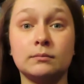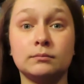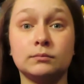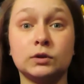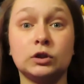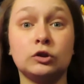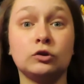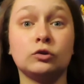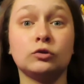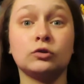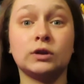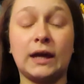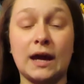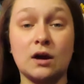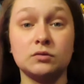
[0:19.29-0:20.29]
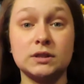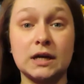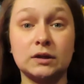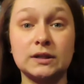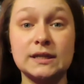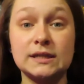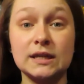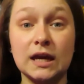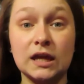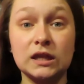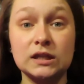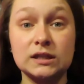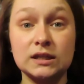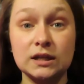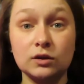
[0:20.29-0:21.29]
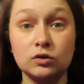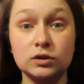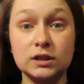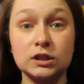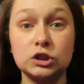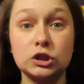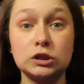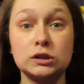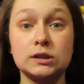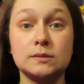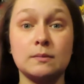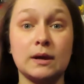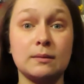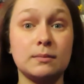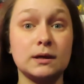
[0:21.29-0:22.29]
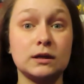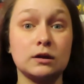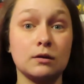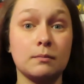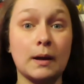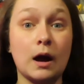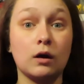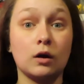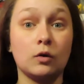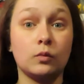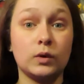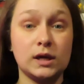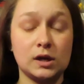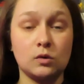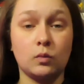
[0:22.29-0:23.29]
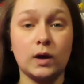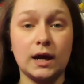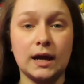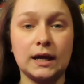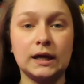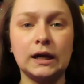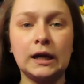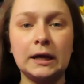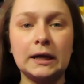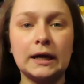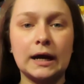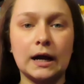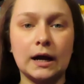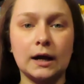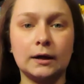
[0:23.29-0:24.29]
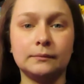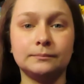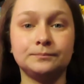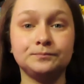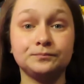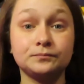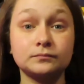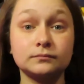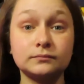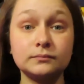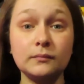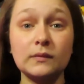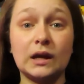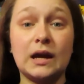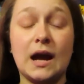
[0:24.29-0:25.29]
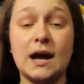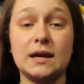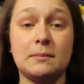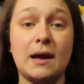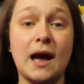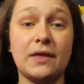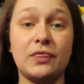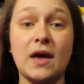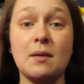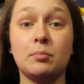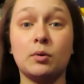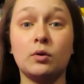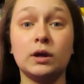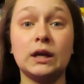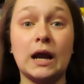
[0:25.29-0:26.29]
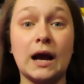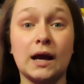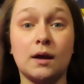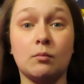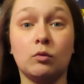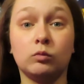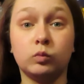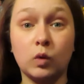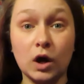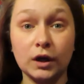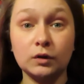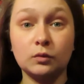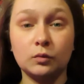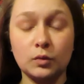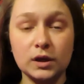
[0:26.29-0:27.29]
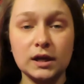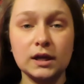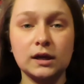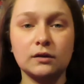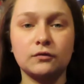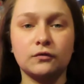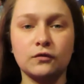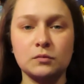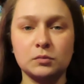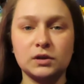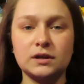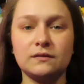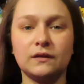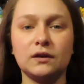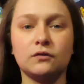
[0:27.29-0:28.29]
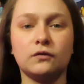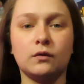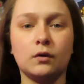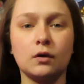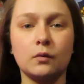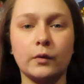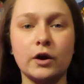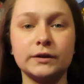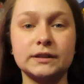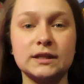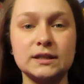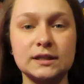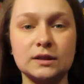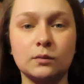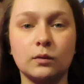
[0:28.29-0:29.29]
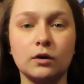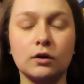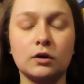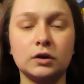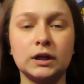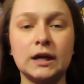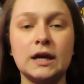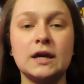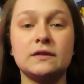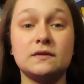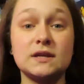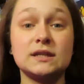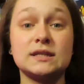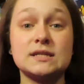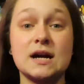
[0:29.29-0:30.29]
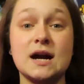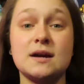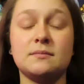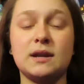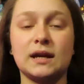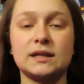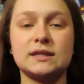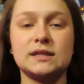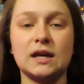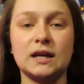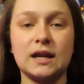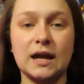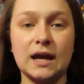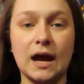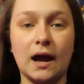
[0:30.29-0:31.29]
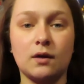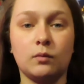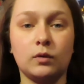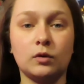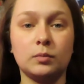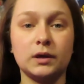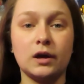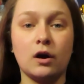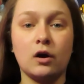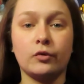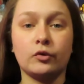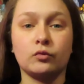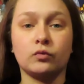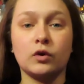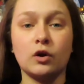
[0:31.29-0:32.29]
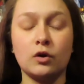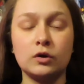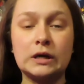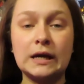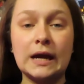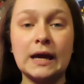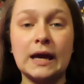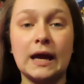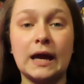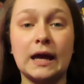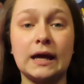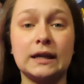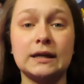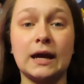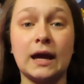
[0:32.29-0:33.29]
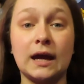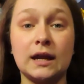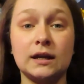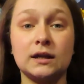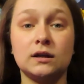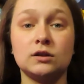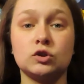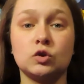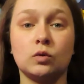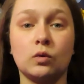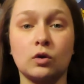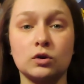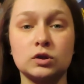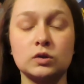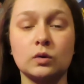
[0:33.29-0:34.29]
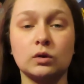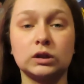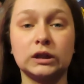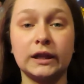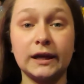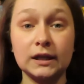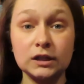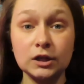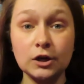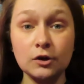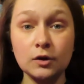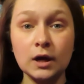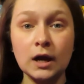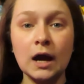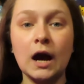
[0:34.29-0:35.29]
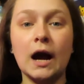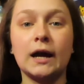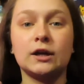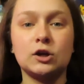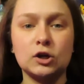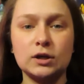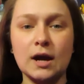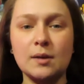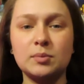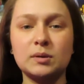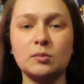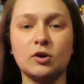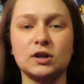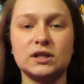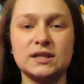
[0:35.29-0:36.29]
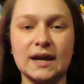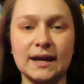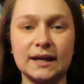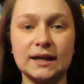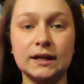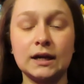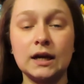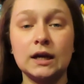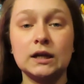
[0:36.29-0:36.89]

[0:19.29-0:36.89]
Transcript: Your countdown is in the single digits. Maybe you're about a week away. I am at that point. I am 1 week from leaving for Walt Disney World. This time next Sunday, I will be on the road and headed towards Orlando. I could not be more excited.